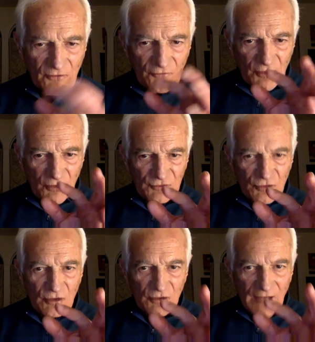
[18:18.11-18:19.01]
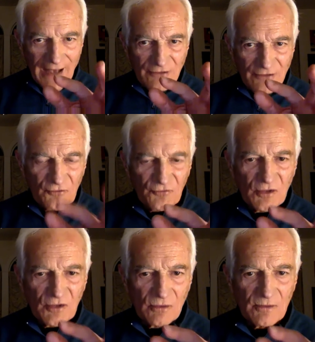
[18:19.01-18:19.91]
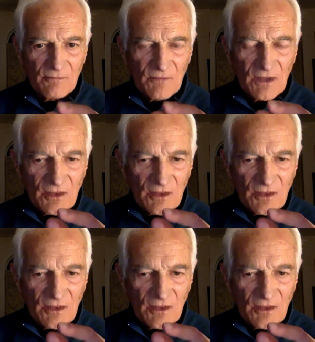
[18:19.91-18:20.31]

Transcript: feels right. you can actually feel